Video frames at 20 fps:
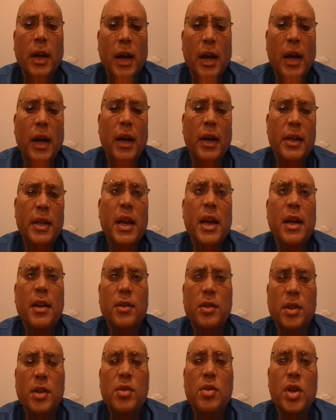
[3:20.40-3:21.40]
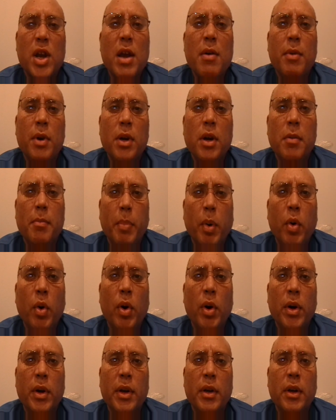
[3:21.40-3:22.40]
Uh, yeah, she's chairman of
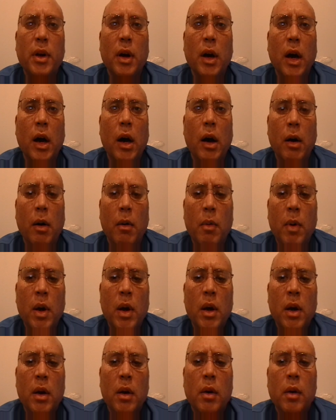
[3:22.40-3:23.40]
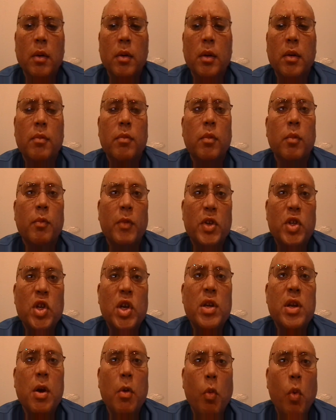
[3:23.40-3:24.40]
board in a, uh, um,
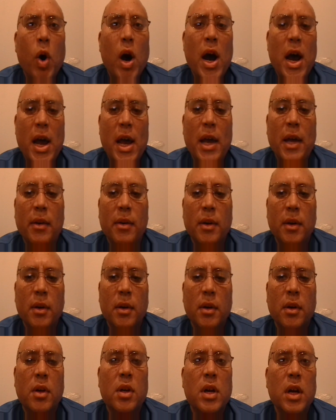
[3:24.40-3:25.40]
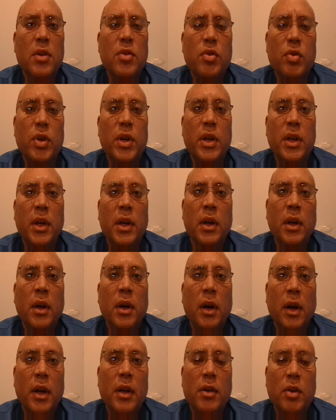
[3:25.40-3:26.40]
Virginia Wine Country
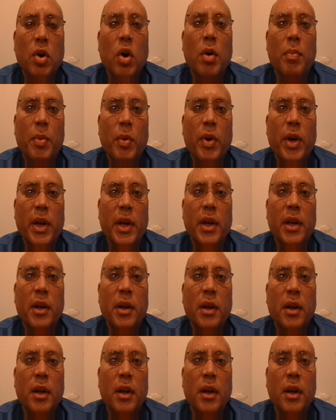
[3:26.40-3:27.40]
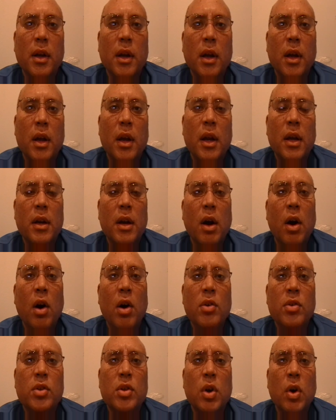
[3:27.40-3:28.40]
Incorporated. And
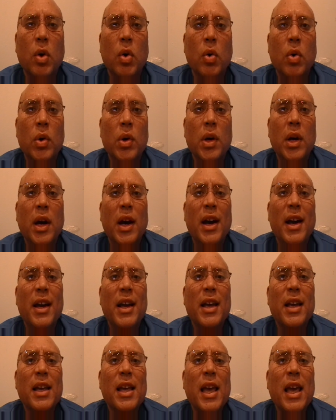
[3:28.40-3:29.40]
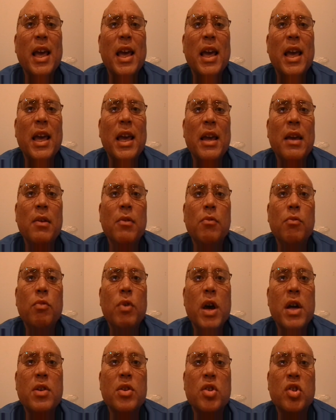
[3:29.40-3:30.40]
also a
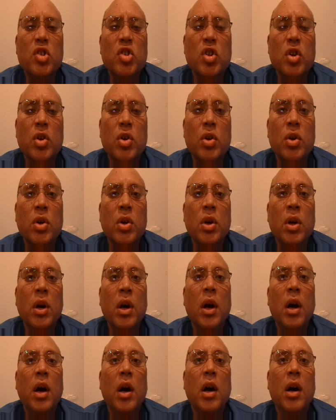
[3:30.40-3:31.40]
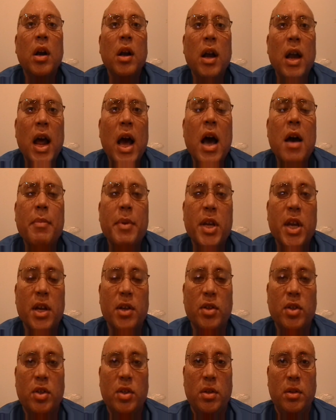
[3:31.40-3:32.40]
registered
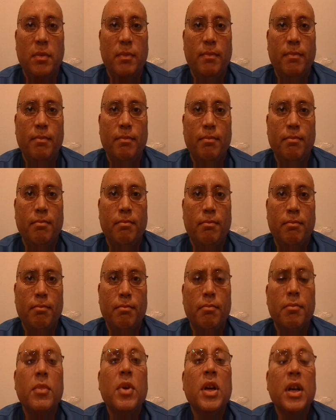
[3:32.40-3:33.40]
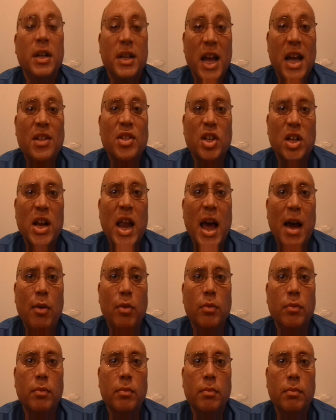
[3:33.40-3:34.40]
lobbyist. That's
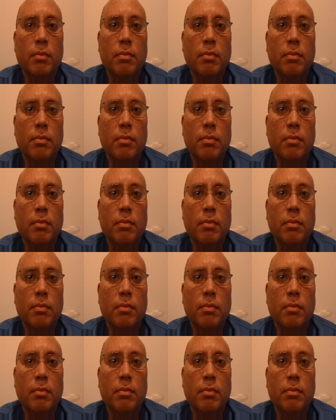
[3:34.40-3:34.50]
clout.